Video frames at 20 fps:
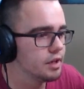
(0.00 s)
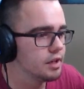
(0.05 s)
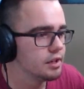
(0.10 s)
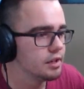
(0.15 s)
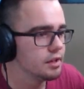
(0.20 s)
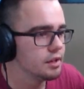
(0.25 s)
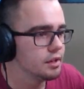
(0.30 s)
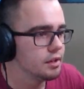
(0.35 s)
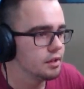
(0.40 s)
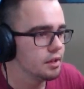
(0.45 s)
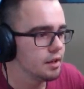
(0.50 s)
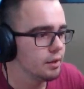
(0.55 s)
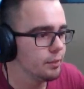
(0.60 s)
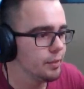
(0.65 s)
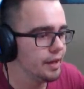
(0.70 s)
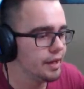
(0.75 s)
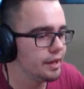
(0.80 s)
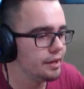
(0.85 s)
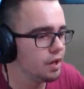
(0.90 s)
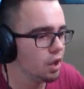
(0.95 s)
Then
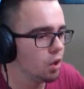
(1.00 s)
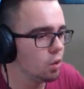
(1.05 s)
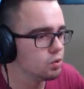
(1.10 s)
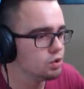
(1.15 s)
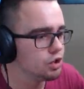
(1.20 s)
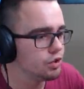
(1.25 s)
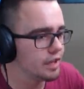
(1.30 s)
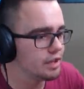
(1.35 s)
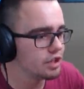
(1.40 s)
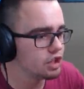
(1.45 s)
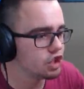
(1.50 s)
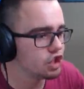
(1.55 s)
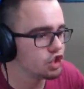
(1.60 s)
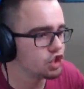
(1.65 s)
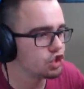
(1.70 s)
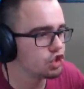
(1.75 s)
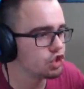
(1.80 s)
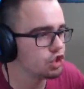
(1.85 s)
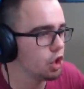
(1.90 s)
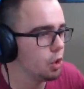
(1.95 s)
we could go to that
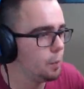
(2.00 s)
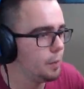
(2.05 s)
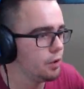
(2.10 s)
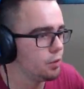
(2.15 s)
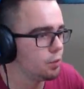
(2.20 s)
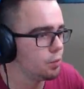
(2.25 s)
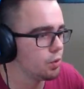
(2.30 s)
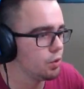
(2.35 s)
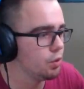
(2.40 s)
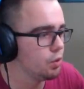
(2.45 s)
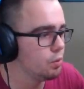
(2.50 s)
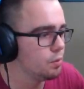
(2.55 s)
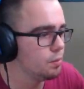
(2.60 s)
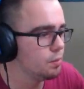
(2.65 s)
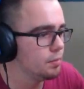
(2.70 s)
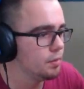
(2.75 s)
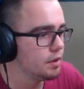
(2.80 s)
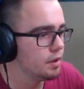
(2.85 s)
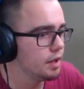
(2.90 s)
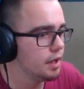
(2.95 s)
stupid
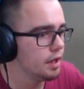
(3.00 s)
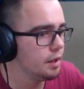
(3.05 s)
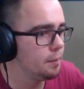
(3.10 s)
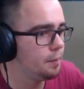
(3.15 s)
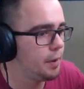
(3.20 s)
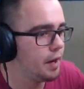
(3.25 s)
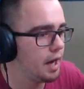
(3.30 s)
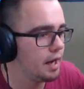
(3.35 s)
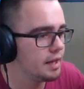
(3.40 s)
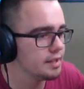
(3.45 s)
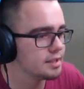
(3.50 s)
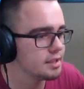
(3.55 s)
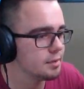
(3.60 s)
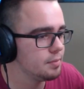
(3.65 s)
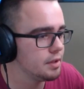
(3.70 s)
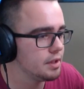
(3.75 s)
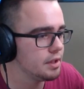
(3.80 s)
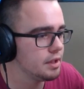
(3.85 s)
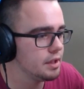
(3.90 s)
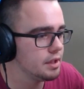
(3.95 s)
room and
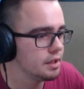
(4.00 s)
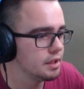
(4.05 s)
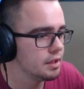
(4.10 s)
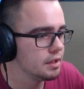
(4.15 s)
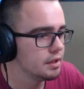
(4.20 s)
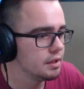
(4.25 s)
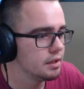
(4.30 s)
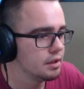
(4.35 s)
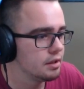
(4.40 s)
possibly...